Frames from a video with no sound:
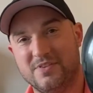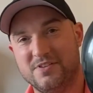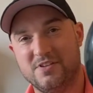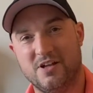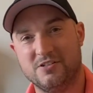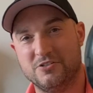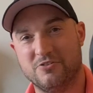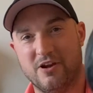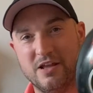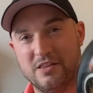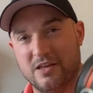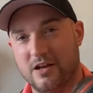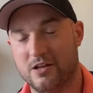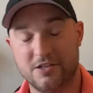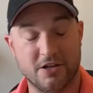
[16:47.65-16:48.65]
Such a great
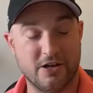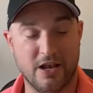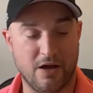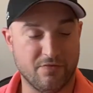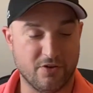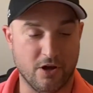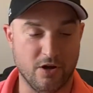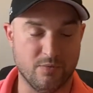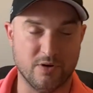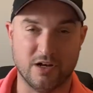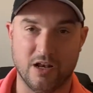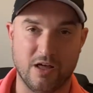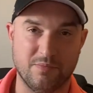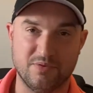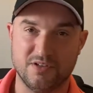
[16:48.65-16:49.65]
thing. I do love Cobra
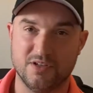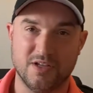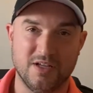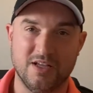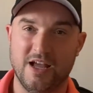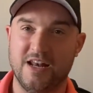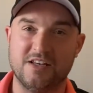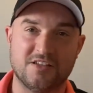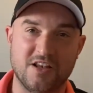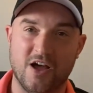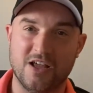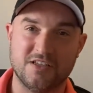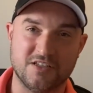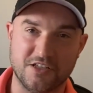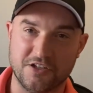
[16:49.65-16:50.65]
clubs and it's
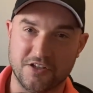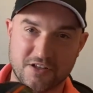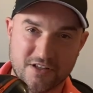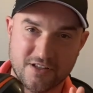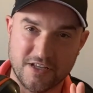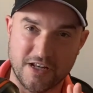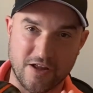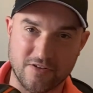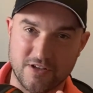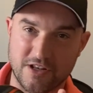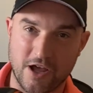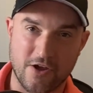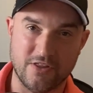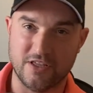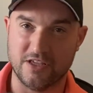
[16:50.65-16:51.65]
nice that you can you know
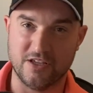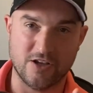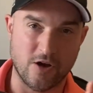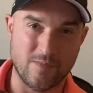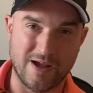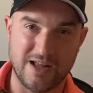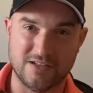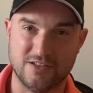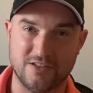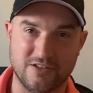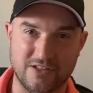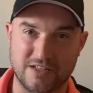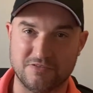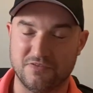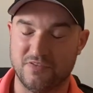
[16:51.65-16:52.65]
know that you can go back to
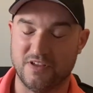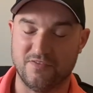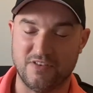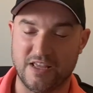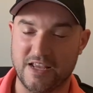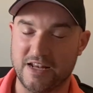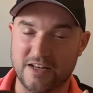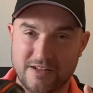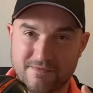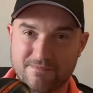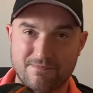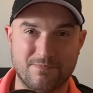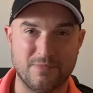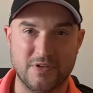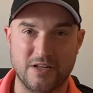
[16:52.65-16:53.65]
2015 and
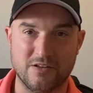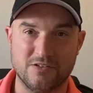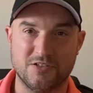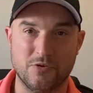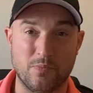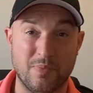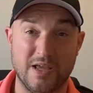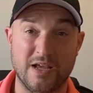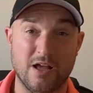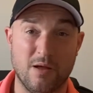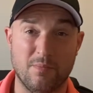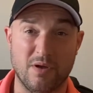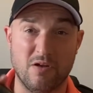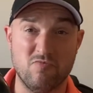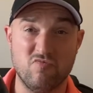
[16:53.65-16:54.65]
you know still pick
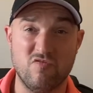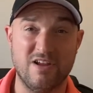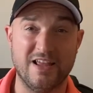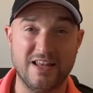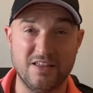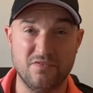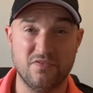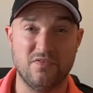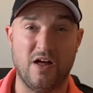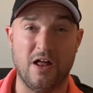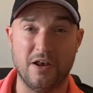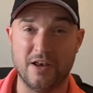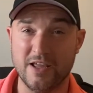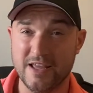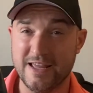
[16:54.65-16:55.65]
up a really
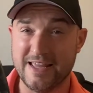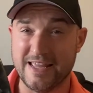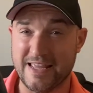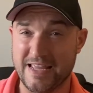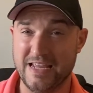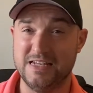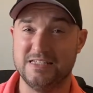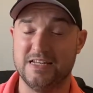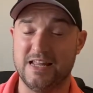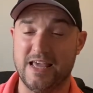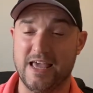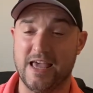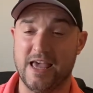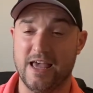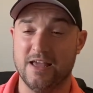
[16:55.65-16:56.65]
fun, easy to
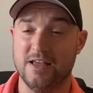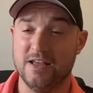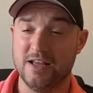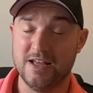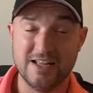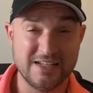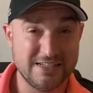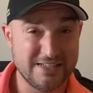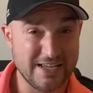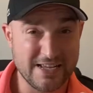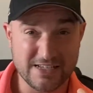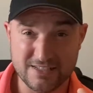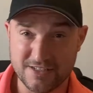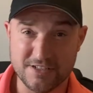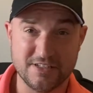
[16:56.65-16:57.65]
hit,
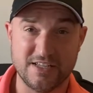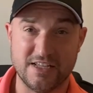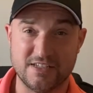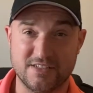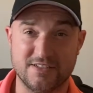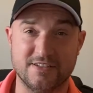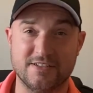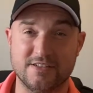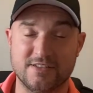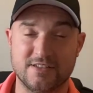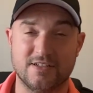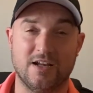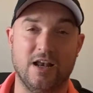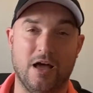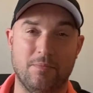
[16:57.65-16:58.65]
decent
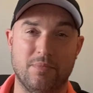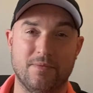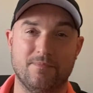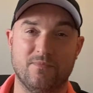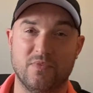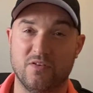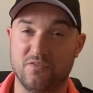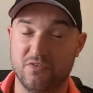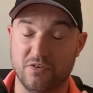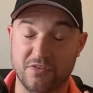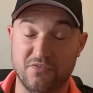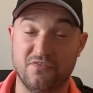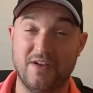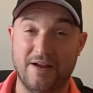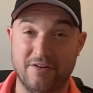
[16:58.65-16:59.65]
distance club for a
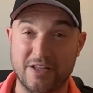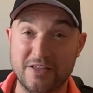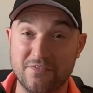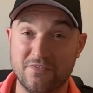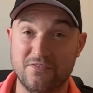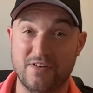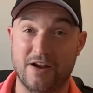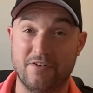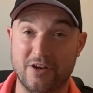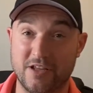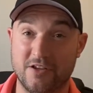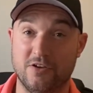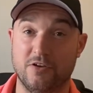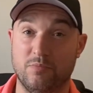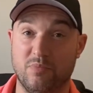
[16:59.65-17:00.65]
very
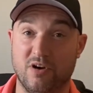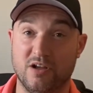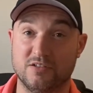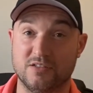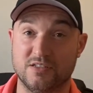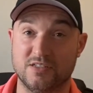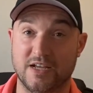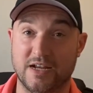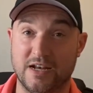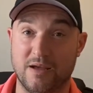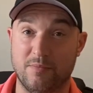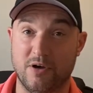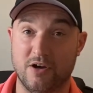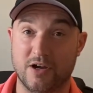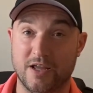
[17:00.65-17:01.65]
very good price on the second
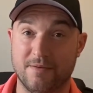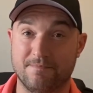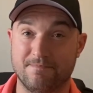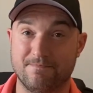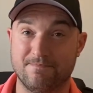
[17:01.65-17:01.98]
hand market.